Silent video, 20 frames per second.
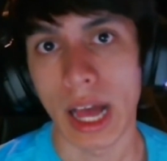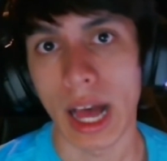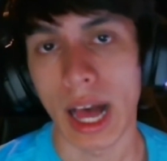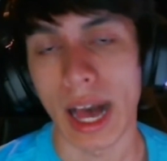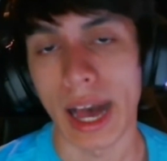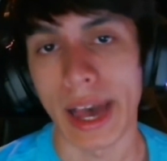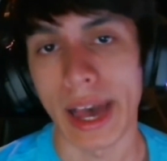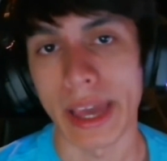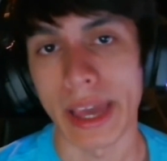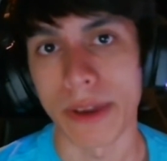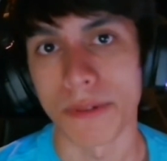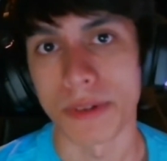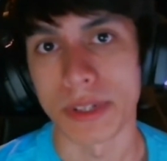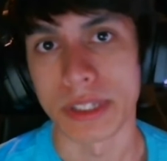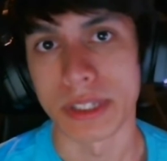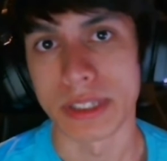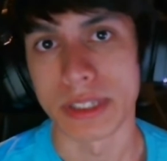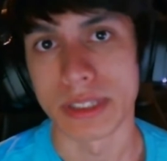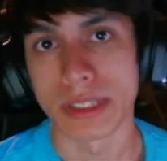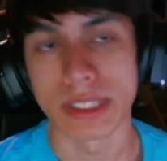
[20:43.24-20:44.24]
I
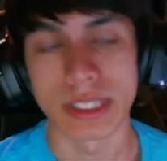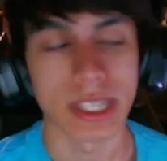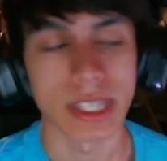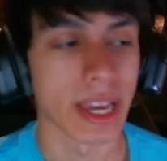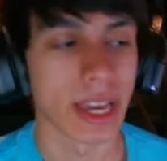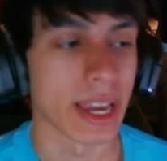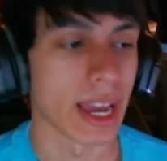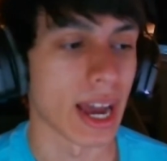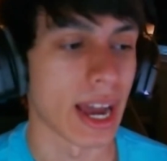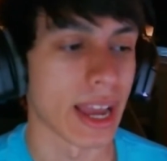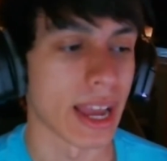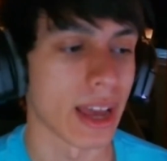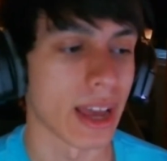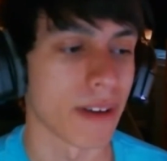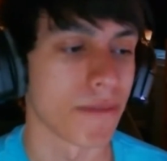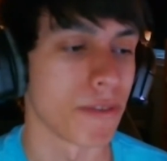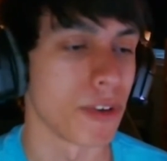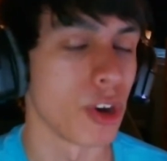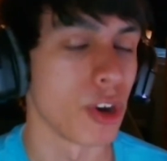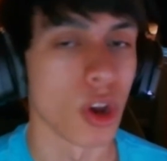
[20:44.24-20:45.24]
would say I
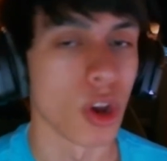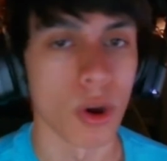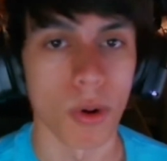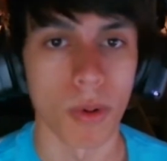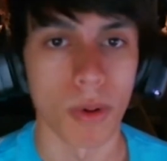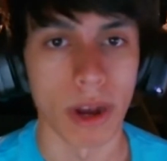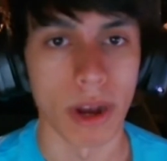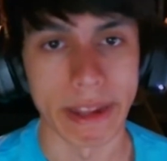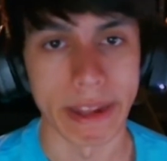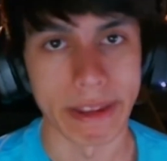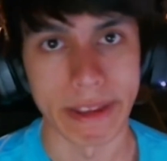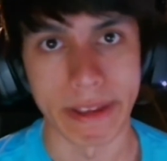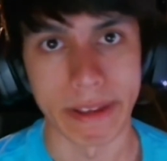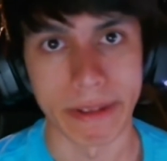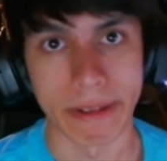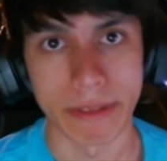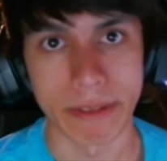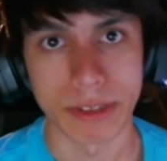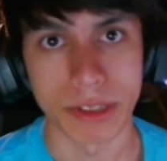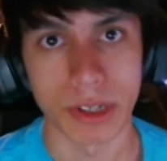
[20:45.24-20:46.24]
have no
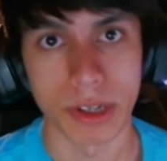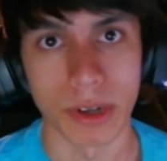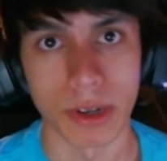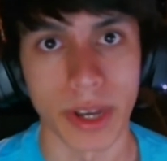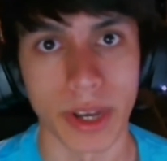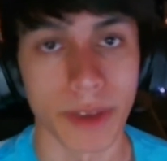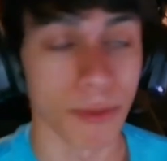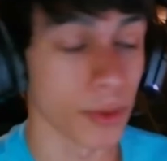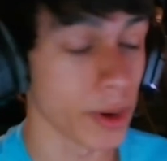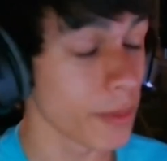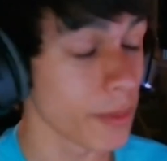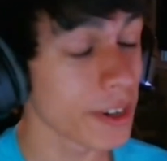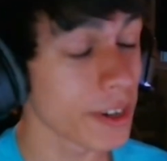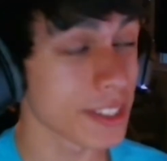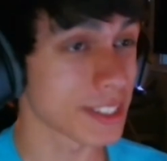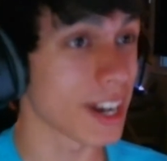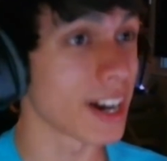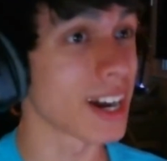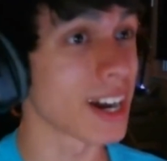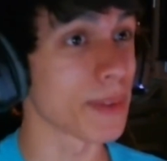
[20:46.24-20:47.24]
idea. So if we were to
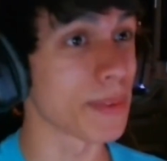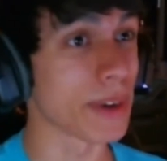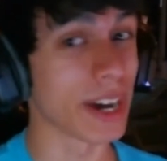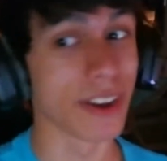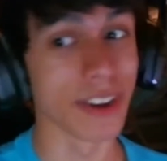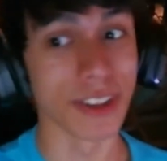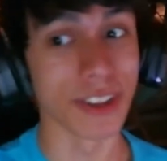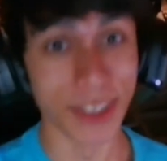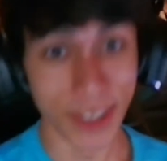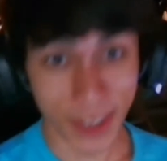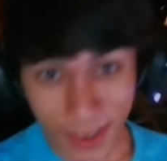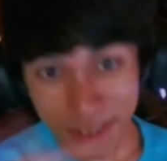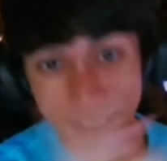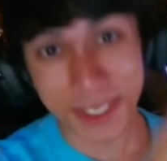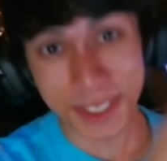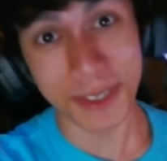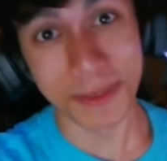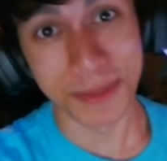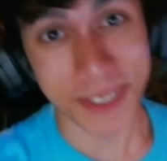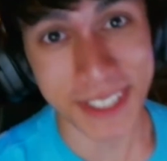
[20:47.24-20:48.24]
talk about
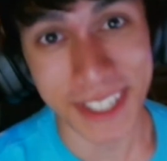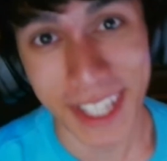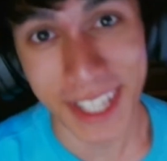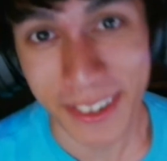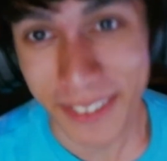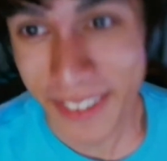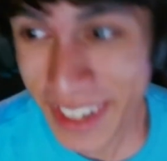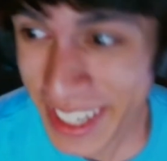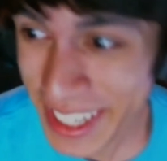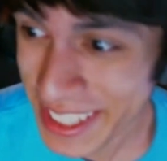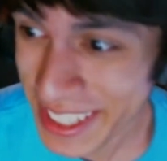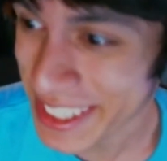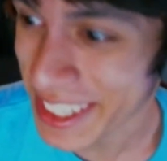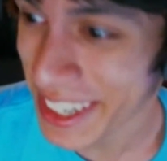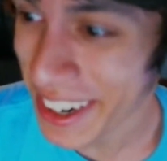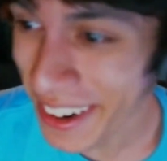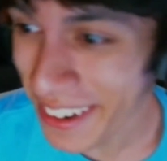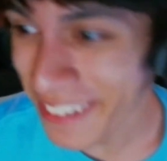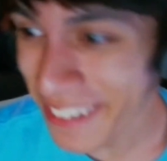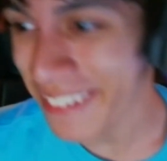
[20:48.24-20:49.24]
YouTube celebrities,
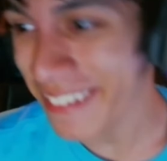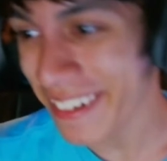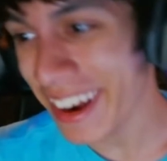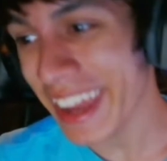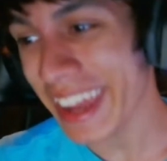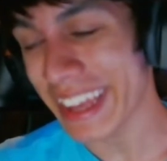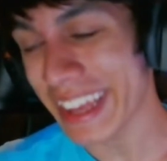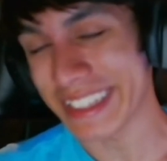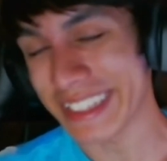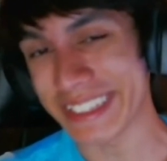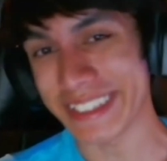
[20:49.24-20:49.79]
all right.